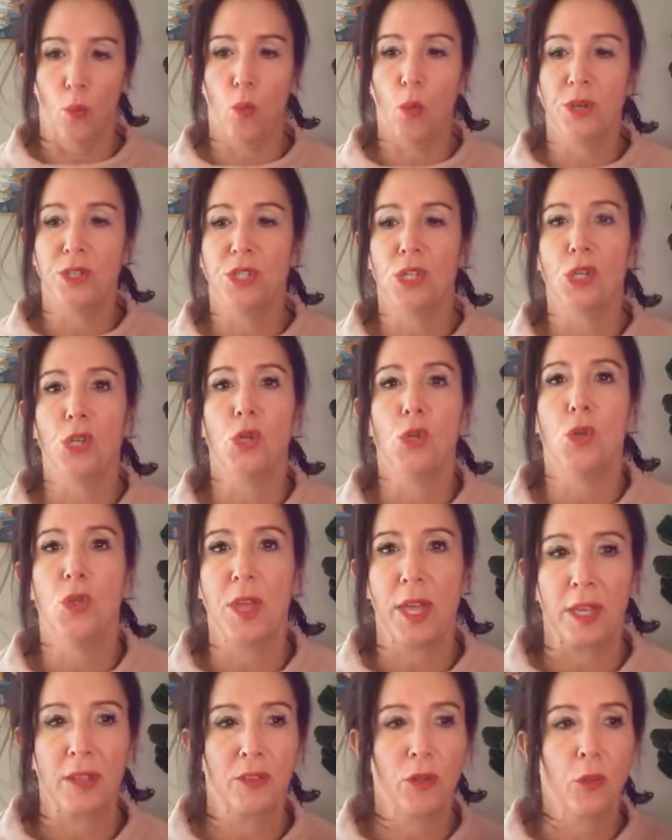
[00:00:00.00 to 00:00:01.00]
What do you
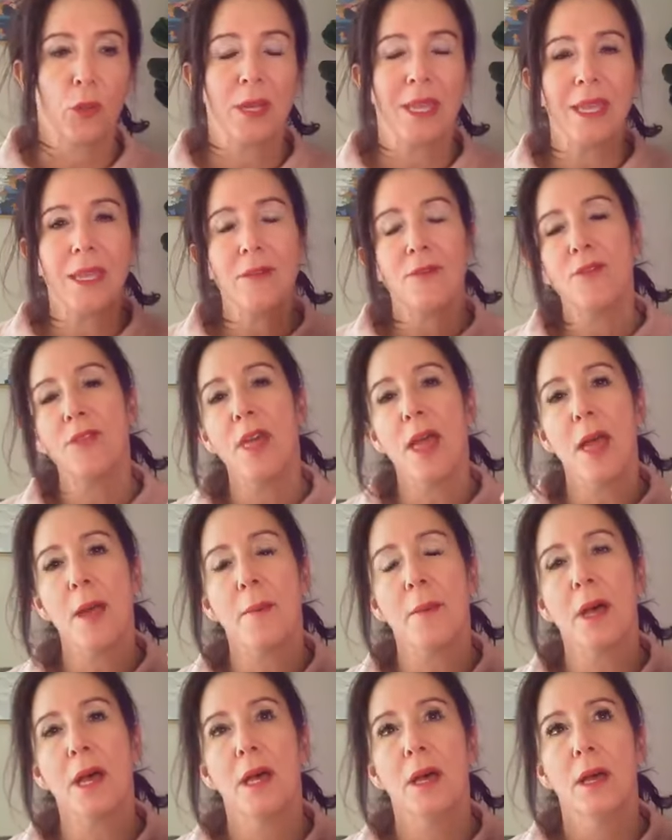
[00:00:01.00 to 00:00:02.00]
think?" So give
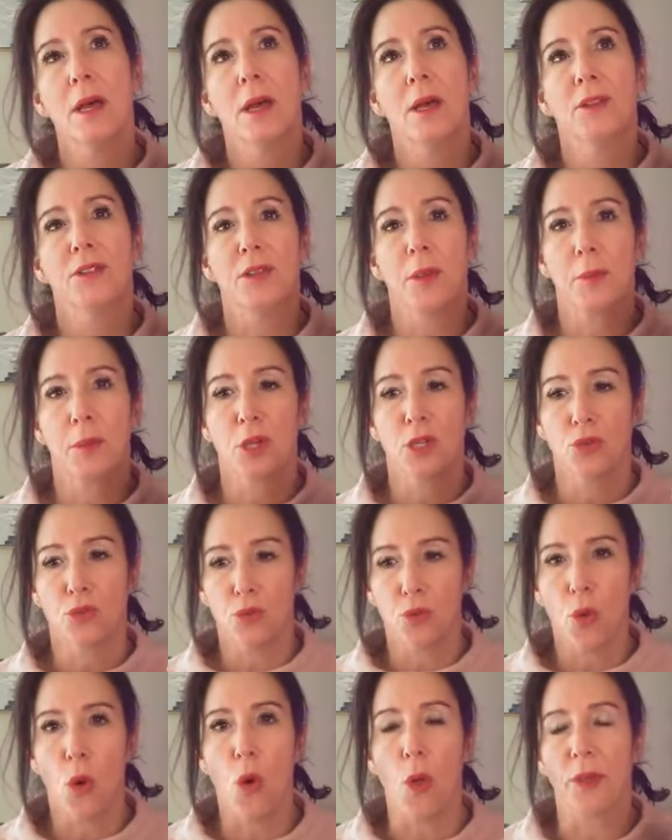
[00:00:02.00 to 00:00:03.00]
them some
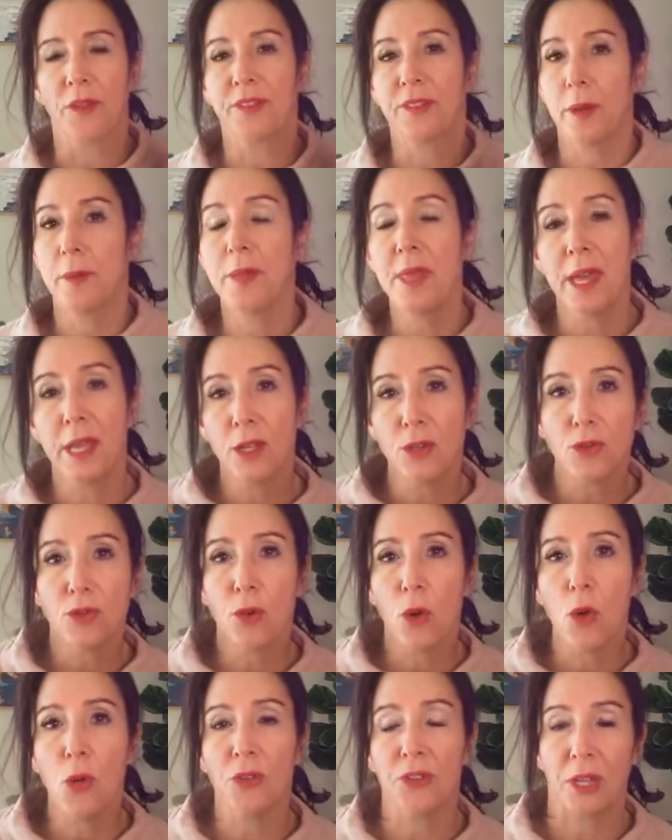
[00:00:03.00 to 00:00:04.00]
control. And some of that
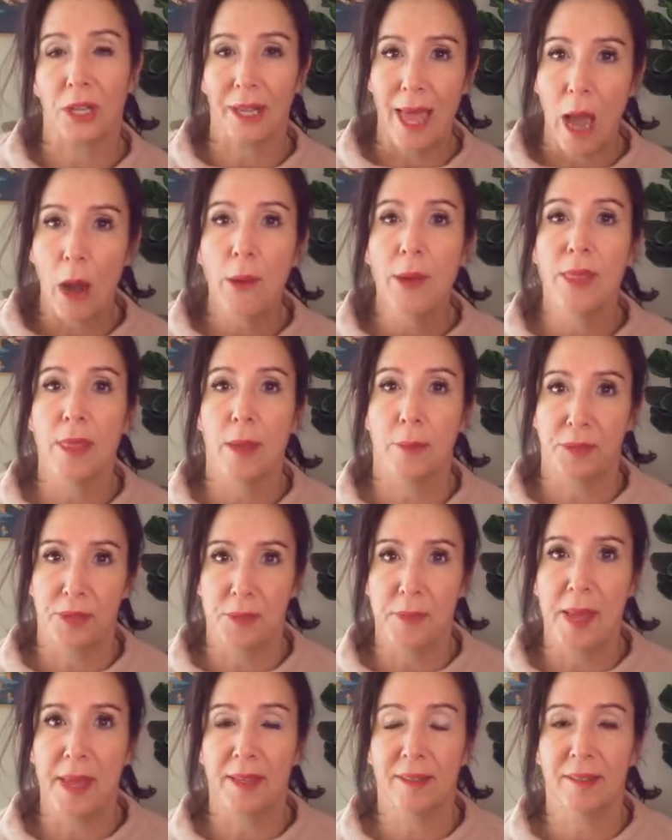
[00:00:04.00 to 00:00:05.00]
control is allowing them
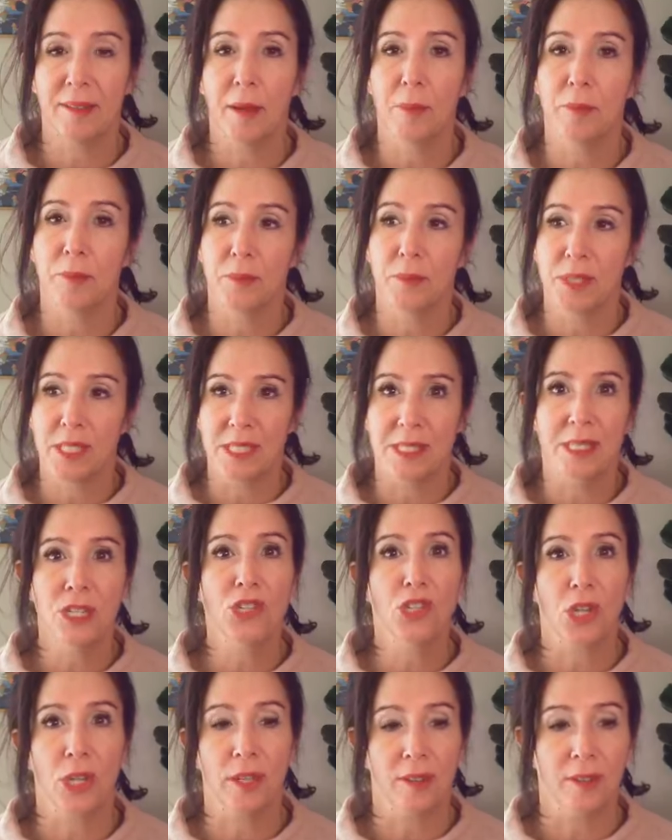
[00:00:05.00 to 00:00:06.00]
to make some
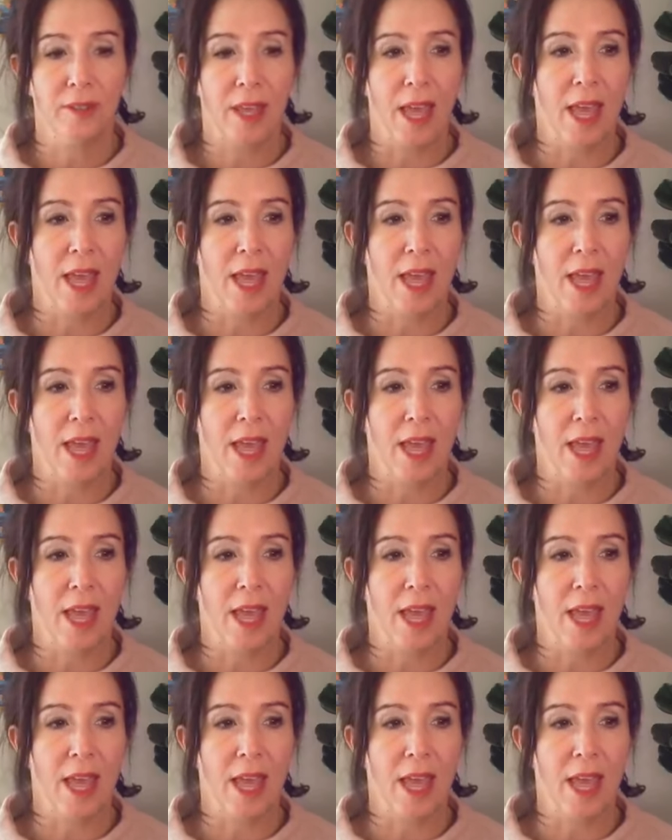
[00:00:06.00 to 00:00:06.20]
decisions.